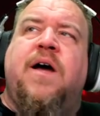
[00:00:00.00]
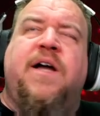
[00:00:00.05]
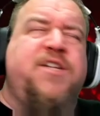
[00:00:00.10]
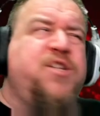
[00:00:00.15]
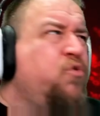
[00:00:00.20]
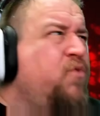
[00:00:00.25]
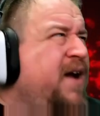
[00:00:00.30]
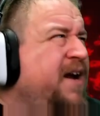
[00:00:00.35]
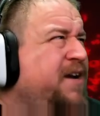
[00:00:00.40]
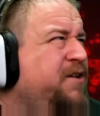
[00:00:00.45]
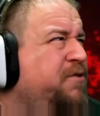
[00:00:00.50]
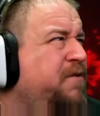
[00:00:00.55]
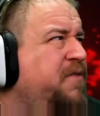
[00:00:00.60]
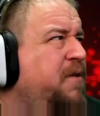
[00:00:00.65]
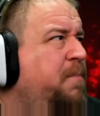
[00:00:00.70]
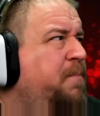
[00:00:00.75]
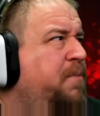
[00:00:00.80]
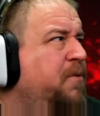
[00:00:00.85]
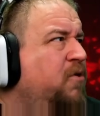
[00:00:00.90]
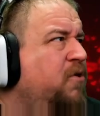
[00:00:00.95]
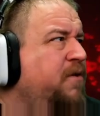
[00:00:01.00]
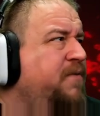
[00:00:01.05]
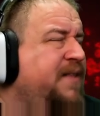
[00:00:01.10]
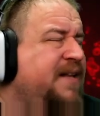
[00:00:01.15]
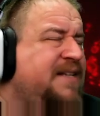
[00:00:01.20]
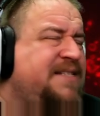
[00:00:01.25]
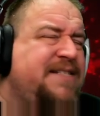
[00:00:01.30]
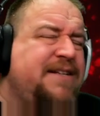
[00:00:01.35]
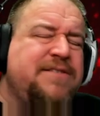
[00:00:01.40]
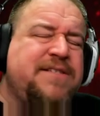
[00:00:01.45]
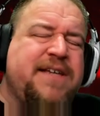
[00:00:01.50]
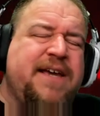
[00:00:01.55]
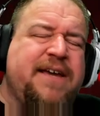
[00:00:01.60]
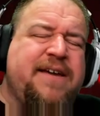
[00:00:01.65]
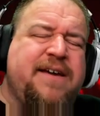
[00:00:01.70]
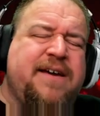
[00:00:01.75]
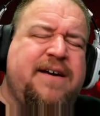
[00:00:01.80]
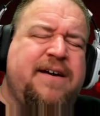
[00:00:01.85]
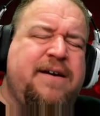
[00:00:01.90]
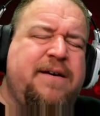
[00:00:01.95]
a director of the board that sounds
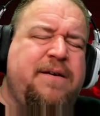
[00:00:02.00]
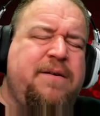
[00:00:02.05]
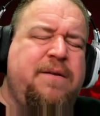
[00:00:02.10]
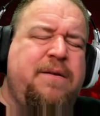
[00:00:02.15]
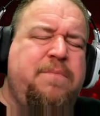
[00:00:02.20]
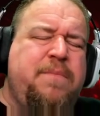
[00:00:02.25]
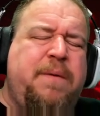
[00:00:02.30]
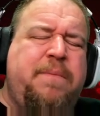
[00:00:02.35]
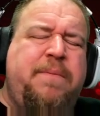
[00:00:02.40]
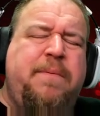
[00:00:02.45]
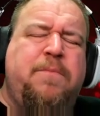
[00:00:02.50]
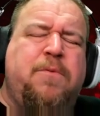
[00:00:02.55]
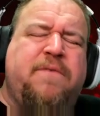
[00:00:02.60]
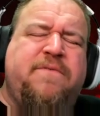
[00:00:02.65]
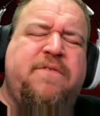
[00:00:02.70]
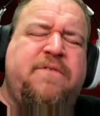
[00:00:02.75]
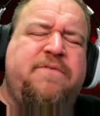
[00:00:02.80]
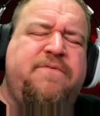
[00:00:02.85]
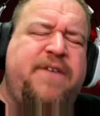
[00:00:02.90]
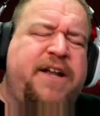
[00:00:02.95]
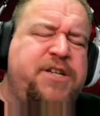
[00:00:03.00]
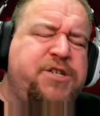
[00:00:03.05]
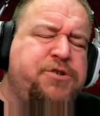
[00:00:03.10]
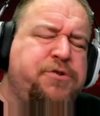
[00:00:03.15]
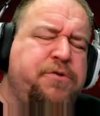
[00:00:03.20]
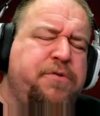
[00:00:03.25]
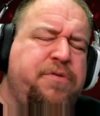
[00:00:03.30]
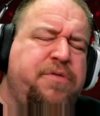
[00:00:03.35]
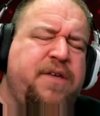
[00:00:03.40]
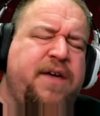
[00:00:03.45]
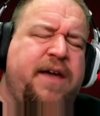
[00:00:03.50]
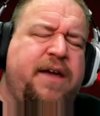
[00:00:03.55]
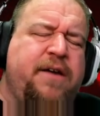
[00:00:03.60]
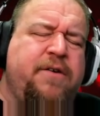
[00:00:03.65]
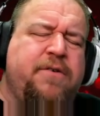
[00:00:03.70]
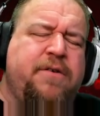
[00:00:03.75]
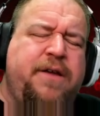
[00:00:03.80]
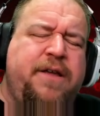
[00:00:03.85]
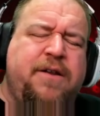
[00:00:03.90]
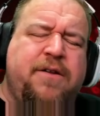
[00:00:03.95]
like a maybe more of a Ventrue
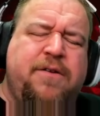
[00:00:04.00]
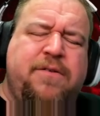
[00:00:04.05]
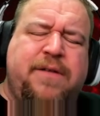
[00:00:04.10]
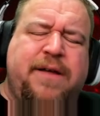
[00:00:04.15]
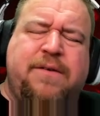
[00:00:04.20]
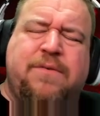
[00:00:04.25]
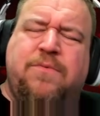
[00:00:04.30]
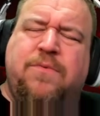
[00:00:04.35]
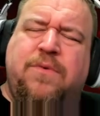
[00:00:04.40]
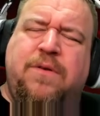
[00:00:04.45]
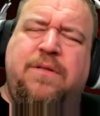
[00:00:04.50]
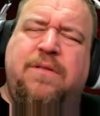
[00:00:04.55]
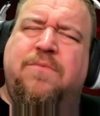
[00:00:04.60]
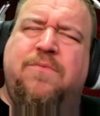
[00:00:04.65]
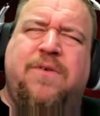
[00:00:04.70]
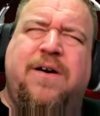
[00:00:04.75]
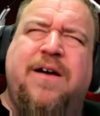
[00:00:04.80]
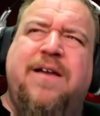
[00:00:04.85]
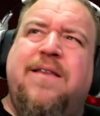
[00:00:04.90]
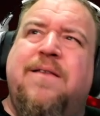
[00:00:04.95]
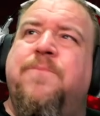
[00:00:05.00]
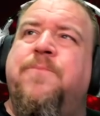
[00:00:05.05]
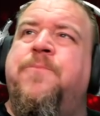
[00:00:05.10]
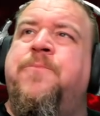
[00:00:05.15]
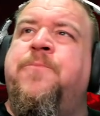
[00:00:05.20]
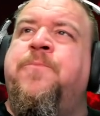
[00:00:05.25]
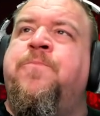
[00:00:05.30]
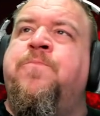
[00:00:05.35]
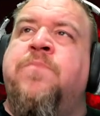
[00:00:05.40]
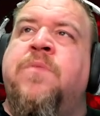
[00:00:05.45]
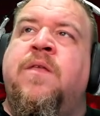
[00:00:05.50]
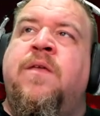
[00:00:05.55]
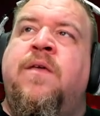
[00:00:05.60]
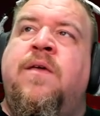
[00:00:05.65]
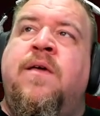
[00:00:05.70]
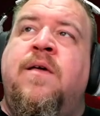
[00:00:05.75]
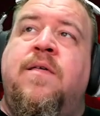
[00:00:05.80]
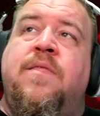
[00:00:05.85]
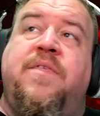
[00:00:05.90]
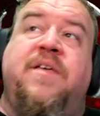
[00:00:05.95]
thing or you know like what?
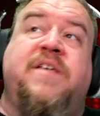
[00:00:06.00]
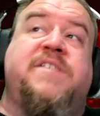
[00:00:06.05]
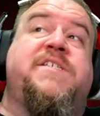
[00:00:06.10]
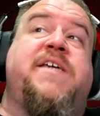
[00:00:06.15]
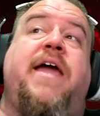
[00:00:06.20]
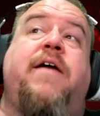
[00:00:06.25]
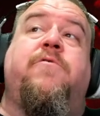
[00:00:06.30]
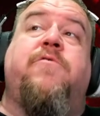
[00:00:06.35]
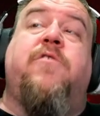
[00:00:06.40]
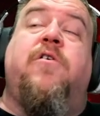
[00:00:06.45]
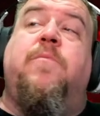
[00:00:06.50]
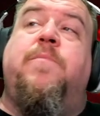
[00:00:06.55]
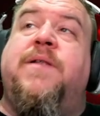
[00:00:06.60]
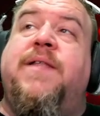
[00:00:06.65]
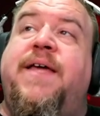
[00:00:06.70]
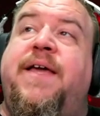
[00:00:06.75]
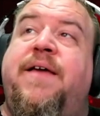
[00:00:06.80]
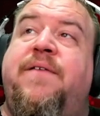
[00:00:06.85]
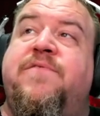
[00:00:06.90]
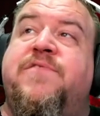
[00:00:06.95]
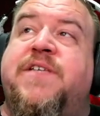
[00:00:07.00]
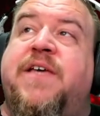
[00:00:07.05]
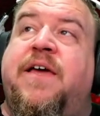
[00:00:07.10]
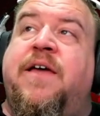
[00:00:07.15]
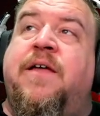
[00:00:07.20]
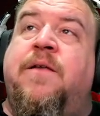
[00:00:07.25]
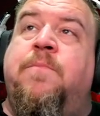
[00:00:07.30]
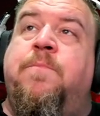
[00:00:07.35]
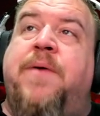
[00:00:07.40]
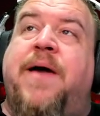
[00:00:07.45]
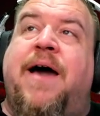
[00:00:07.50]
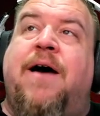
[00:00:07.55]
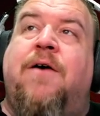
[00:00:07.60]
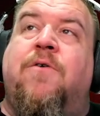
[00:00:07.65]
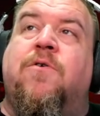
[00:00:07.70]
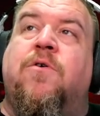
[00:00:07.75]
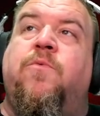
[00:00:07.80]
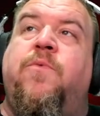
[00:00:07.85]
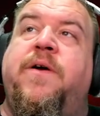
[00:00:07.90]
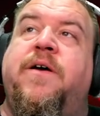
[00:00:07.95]
This Gangrel believes in
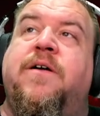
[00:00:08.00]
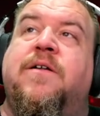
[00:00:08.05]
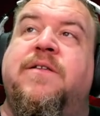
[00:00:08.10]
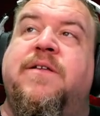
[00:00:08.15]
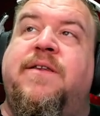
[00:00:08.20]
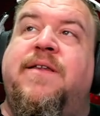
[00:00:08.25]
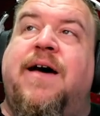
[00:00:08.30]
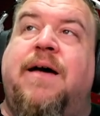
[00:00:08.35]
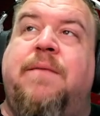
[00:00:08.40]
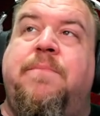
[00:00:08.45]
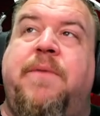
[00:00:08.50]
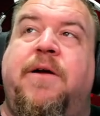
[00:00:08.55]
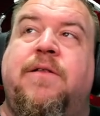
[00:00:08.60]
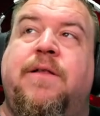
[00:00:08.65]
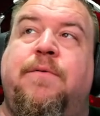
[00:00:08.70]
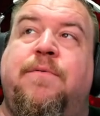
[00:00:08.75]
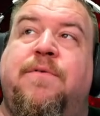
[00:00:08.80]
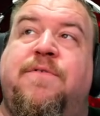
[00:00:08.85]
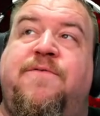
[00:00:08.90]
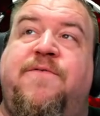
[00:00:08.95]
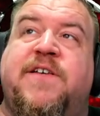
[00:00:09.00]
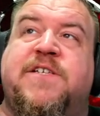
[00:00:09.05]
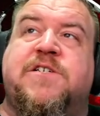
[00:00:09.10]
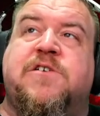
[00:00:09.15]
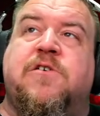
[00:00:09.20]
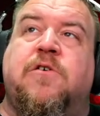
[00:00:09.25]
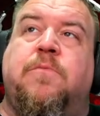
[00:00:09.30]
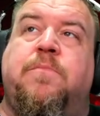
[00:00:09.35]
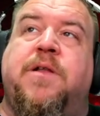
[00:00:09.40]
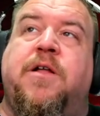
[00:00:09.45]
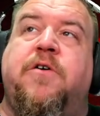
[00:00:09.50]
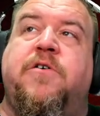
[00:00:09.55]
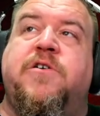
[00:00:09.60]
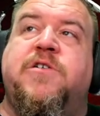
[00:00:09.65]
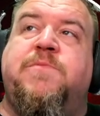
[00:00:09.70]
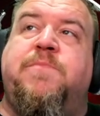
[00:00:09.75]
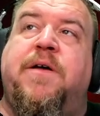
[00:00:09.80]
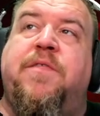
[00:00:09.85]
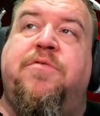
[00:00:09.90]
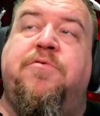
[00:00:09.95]
power wielded not merely with physical
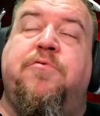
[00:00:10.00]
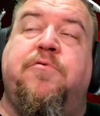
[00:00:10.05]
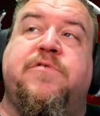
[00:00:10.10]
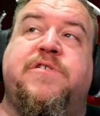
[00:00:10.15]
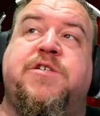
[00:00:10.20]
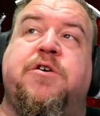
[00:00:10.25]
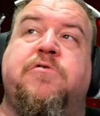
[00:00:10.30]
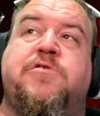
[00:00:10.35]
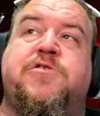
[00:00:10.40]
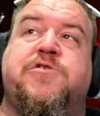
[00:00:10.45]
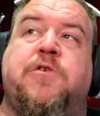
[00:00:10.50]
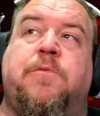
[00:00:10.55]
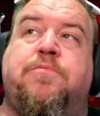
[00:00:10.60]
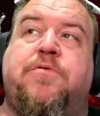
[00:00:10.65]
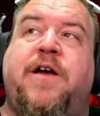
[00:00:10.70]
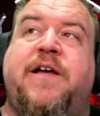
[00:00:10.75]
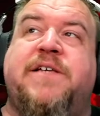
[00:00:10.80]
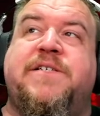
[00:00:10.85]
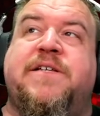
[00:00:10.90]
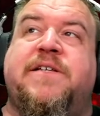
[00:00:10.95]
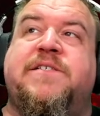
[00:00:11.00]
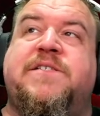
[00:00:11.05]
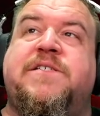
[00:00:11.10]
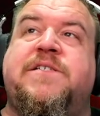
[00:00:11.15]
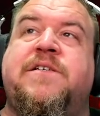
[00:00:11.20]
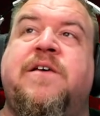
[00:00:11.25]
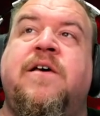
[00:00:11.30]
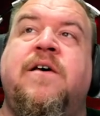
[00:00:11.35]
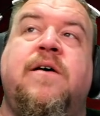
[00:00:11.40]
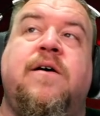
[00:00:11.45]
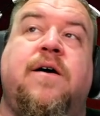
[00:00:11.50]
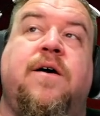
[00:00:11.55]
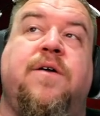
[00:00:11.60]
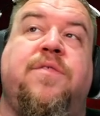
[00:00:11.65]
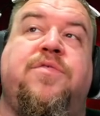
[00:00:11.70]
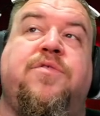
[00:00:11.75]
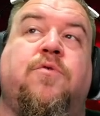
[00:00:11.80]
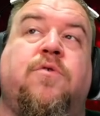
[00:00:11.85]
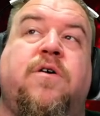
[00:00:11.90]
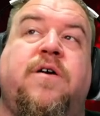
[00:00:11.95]
blows, but through social presence,
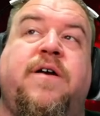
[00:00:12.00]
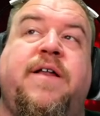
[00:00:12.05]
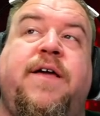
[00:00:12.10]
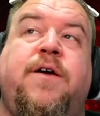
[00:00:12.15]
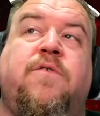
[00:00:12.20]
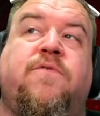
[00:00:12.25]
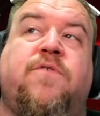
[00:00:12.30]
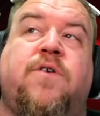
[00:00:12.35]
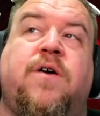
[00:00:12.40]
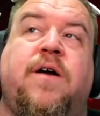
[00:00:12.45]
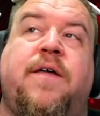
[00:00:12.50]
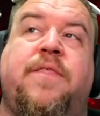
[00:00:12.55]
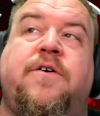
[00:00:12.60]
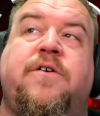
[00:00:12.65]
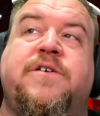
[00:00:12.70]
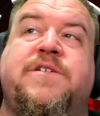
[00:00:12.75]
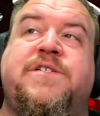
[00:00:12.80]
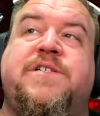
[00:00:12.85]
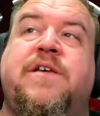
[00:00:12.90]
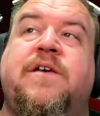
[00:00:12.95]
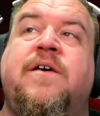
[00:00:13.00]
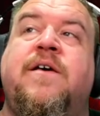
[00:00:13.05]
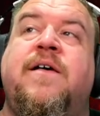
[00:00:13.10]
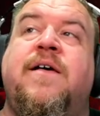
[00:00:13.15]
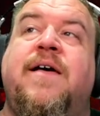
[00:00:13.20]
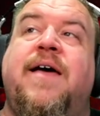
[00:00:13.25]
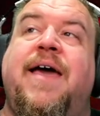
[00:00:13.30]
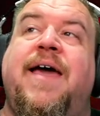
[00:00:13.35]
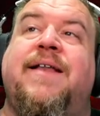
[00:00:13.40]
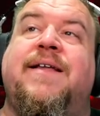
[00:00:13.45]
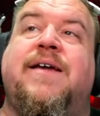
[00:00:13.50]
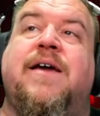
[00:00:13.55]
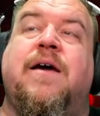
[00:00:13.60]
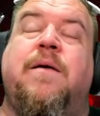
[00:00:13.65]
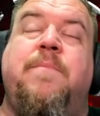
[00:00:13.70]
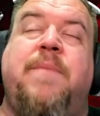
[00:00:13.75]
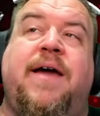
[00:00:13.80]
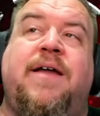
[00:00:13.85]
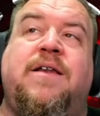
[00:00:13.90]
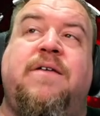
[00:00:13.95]
authority over others, and
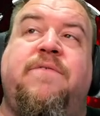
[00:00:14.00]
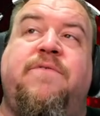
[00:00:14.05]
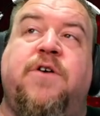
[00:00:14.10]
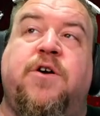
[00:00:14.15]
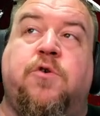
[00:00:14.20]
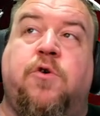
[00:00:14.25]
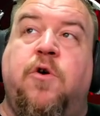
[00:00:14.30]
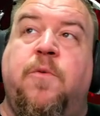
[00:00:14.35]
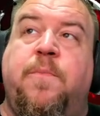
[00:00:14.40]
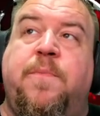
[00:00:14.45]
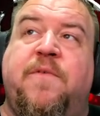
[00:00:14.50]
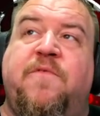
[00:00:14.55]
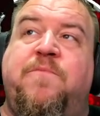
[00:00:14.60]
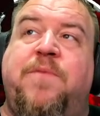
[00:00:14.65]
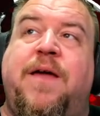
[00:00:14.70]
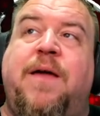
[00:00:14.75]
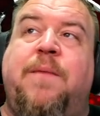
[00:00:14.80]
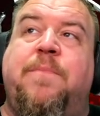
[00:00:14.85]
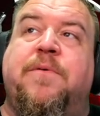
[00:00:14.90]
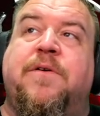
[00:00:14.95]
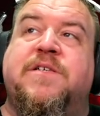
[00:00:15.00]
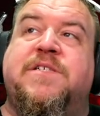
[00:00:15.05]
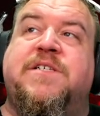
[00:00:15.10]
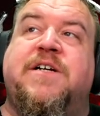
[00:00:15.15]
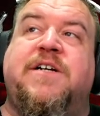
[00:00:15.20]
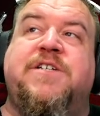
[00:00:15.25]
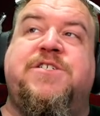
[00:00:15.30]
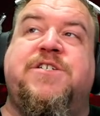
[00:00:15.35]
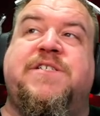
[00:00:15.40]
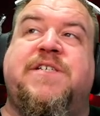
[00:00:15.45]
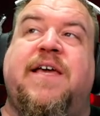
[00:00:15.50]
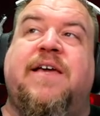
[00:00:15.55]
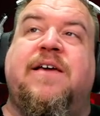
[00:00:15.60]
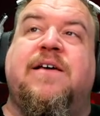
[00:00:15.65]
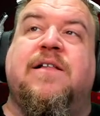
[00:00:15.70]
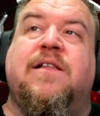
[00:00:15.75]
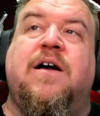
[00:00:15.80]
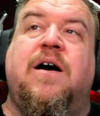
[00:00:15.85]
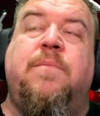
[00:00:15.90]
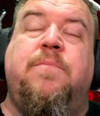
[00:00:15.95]
command of a group of people, such as a
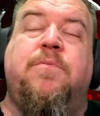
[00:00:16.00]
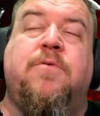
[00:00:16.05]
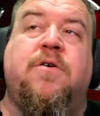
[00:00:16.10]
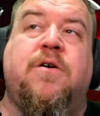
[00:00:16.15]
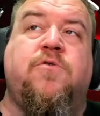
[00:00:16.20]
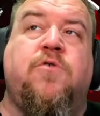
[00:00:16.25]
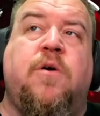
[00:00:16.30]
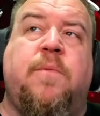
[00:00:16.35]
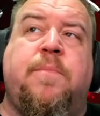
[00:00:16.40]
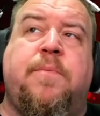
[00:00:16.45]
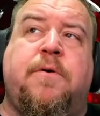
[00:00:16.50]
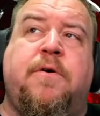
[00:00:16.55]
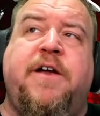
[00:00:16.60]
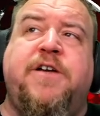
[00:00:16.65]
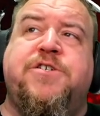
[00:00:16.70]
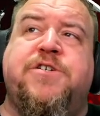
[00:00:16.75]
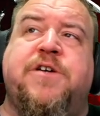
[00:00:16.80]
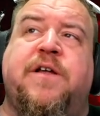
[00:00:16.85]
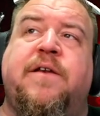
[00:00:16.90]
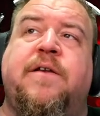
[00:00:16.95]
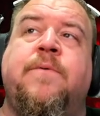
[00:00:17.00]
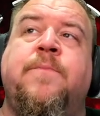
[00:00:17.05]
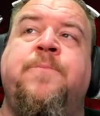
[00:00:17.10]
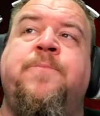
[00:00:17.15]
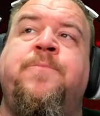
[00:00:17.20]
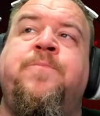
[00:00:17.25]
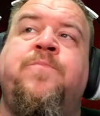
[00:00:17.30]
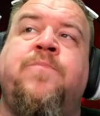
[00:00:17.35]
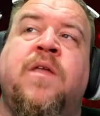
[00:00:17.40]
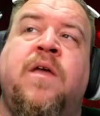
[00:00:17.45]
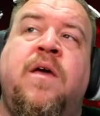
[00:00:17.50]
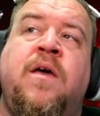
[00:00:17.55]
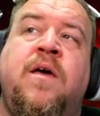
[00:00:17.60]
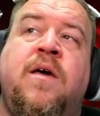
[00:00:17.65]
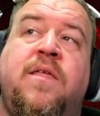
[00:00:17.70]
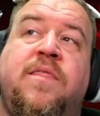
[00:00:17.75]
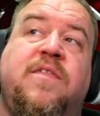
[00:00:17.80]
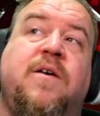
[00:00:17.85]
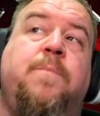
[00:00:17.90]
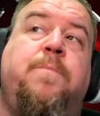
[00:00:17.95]
club or a corporation.
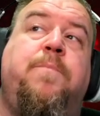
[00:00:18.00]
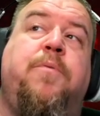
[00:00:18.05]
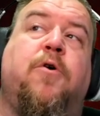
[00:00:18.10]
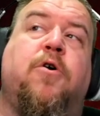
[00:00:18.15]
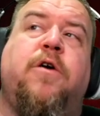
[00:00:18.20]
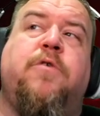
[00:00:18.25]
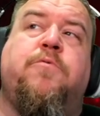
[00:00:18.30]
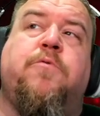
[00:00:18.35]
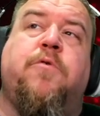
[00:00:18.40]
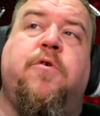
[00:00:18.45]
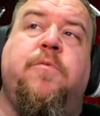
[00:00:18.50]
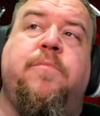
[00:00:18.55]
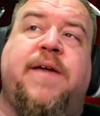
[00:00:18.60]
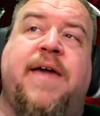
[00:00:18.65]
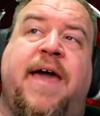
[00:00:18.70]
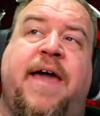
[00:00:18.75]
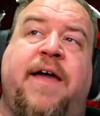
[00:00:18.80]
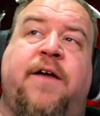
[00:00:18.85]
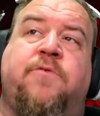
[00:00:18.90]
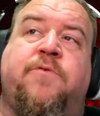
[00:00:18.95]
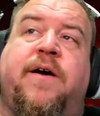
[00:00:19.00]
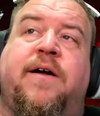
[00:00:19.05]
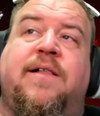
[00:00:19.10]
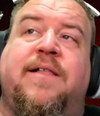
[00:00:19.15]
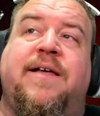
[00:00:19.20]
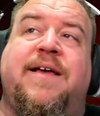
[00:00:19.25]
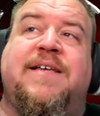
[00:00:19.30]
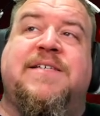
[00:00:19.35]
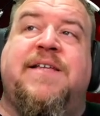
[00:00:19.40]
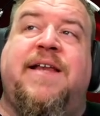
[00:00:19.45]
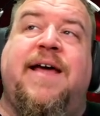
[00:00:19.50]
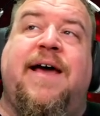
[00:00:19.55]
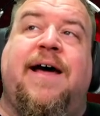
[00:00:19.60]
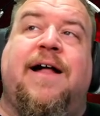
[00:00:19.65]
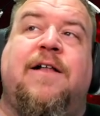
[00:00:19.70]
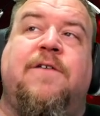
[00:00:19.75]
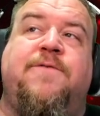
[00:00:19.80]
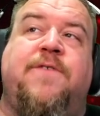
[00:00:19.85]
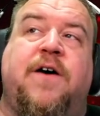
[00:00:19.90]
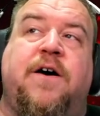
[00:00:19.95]
The boardroom Gangrel is an
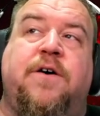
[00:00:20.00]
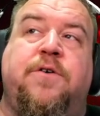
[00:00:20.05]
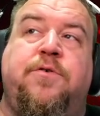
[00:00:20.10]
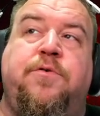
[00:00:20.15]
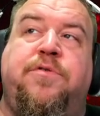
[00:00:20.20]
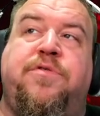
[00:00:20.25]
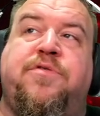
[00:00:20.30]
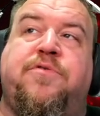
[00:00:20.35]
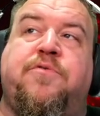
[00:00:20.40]
alpha who